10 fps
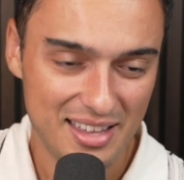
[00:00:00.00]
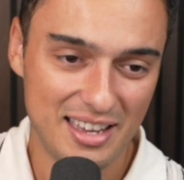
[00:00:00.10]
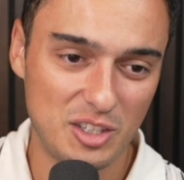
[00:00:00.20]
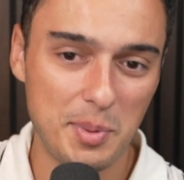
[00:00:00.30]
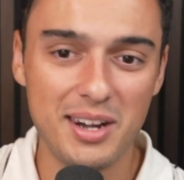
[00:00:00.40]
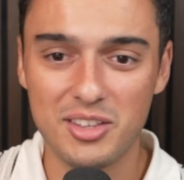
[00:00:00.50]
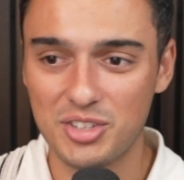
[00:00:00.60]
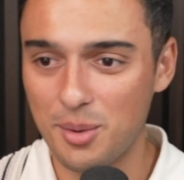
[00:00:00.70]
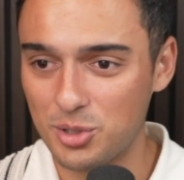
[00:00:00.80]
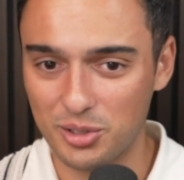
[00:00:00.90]
that spending the
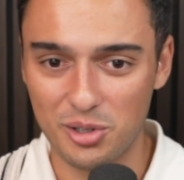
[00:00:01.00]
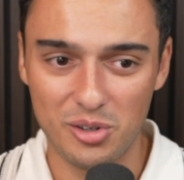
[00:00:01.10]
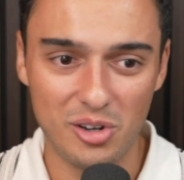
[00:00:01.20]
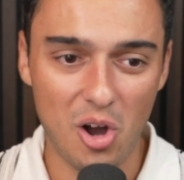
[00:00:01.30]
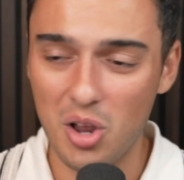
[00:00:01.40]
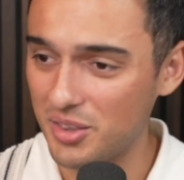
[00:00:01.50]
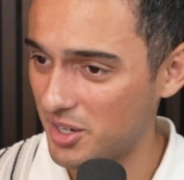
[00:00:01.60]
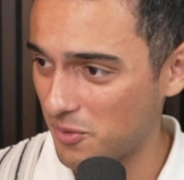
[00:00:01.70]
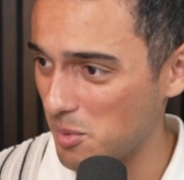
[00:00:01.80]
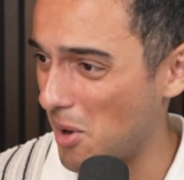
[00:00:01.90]
time to learn all of the
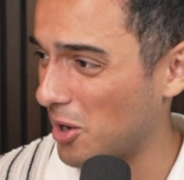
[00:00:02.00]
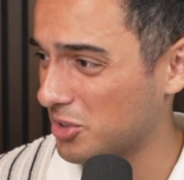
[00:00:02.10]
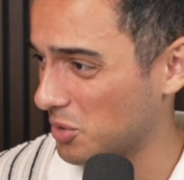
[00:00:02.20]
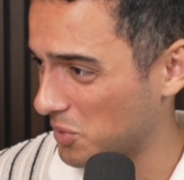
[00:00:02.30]
different models